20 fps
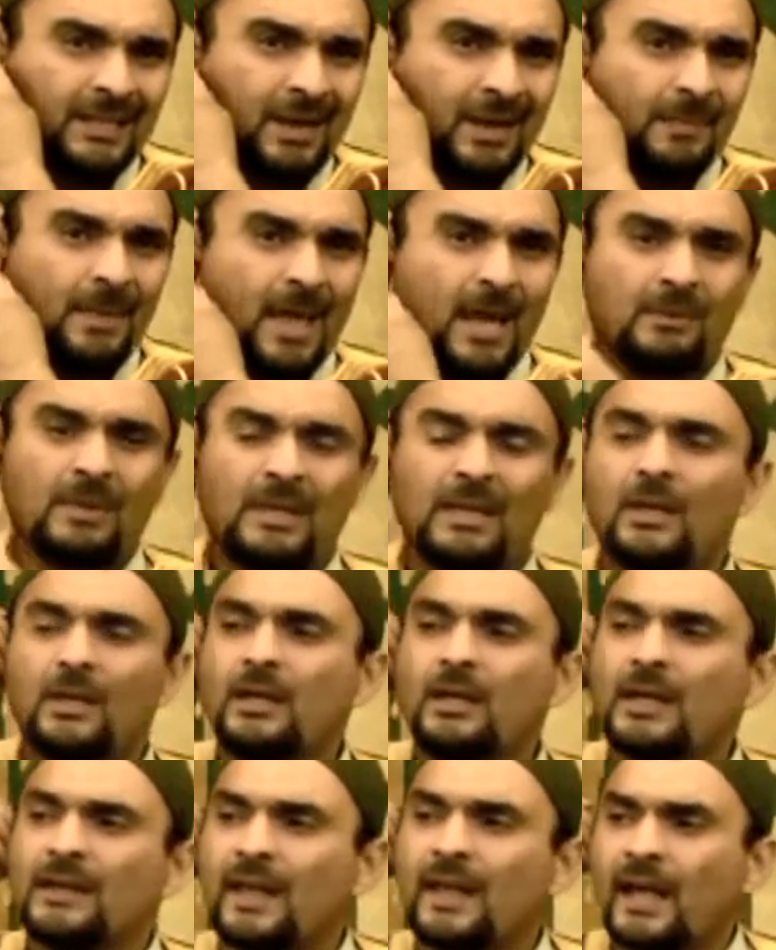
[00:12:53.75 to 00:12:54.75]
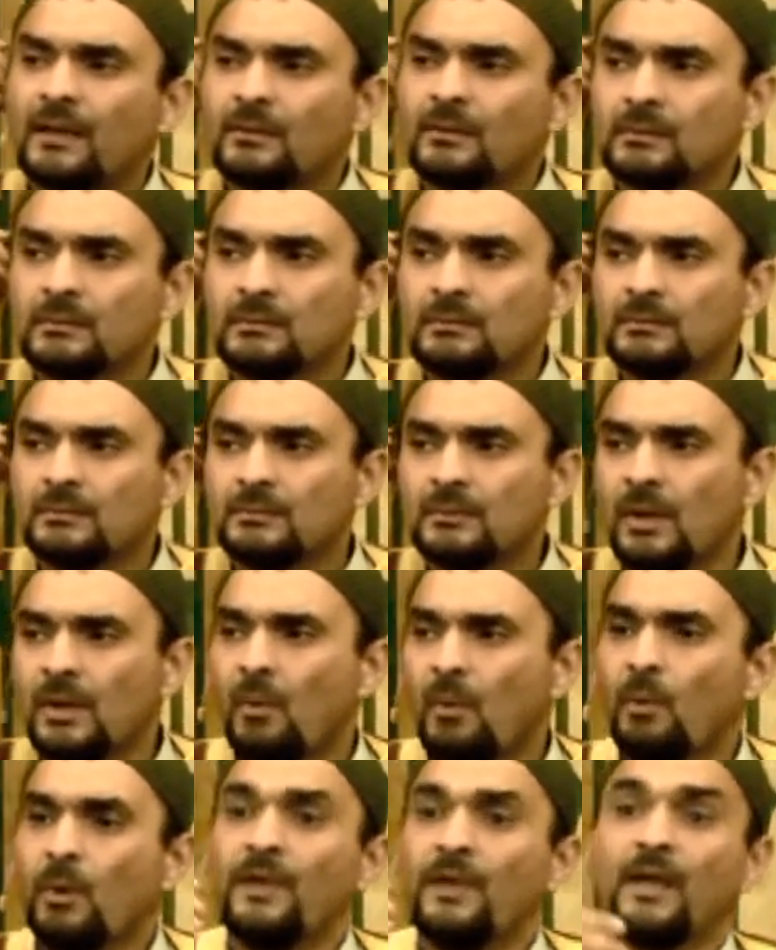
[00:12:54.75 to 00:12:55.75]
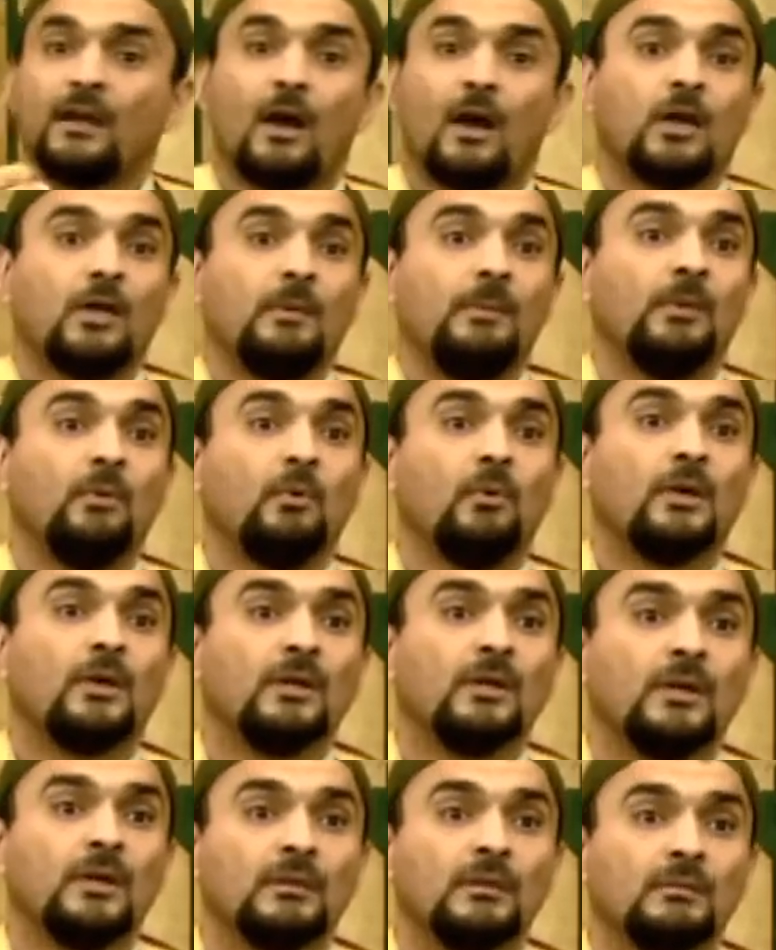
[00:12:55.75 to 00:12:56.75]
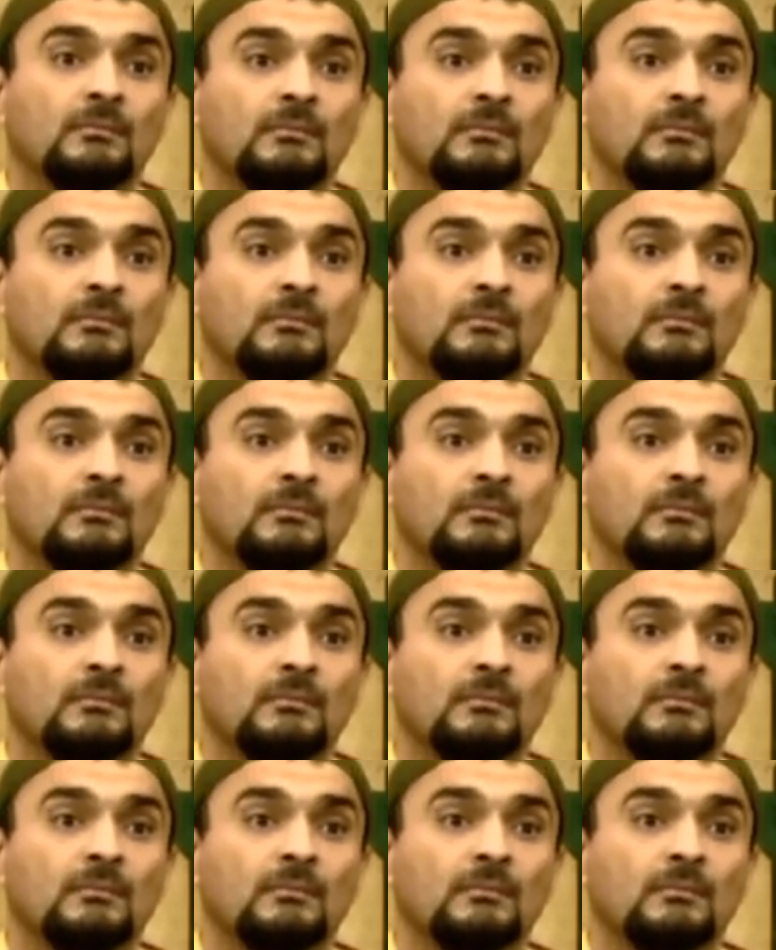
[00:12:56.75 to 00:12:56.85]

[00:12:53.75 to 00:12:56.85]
you know, I'm not really good at that. Will that argument work?